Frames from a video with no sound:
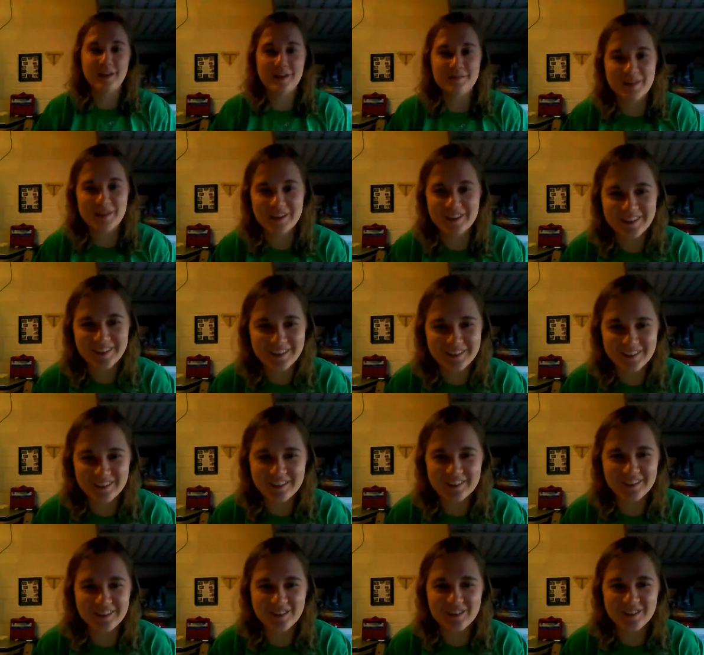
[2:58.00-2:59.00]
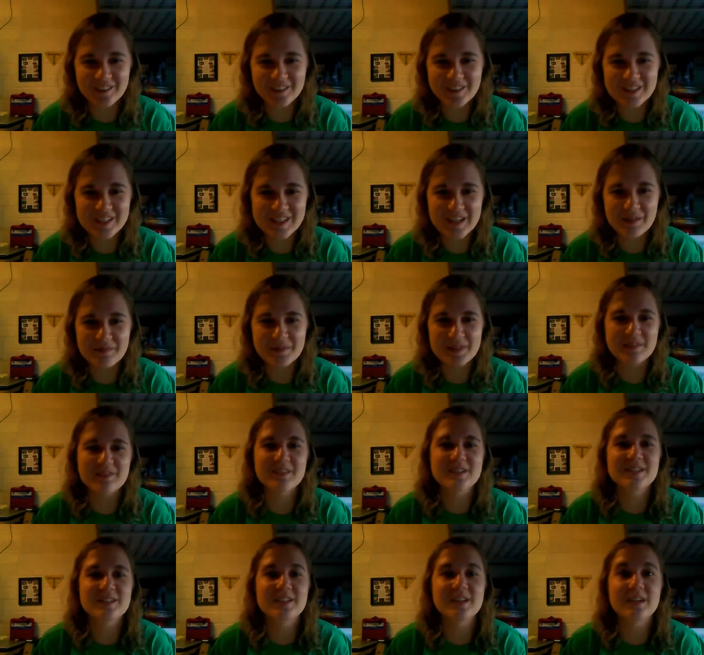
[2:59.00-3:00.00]
I'm not going to go through the whole steps.
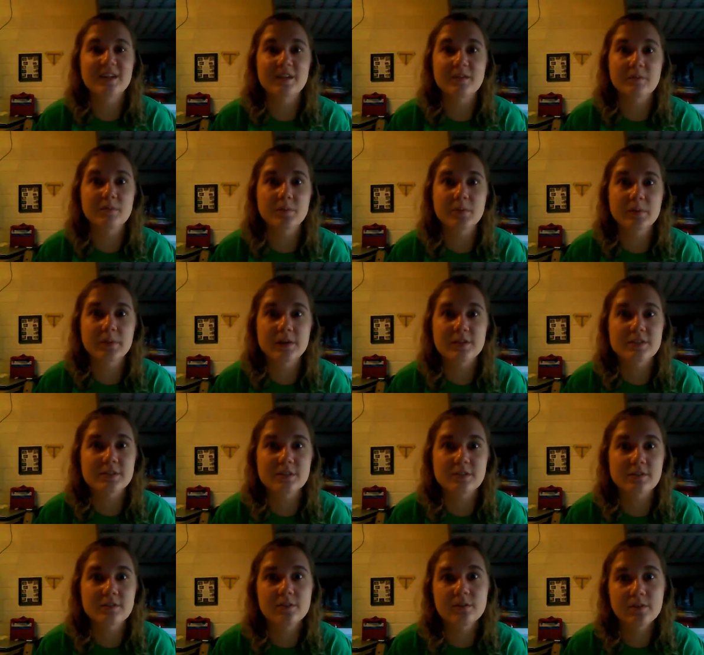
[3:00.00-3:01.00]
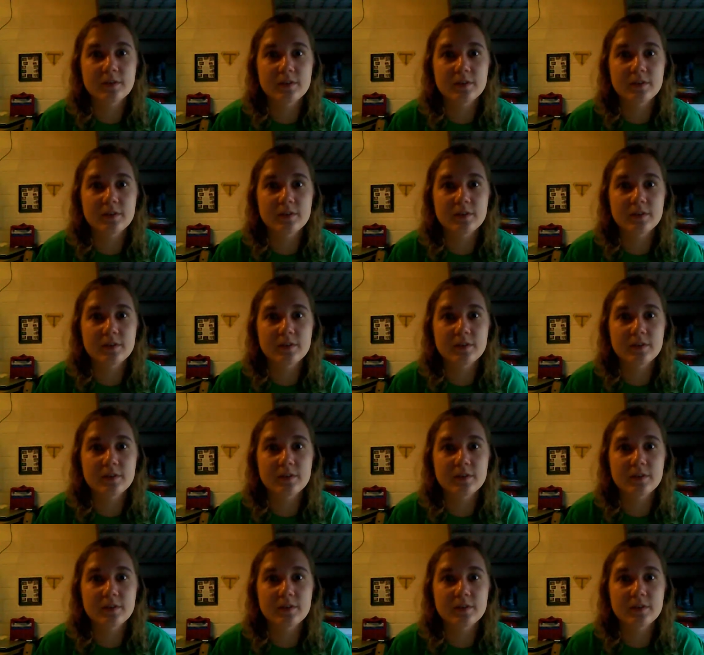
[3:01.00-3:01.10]
I'm just going to impress you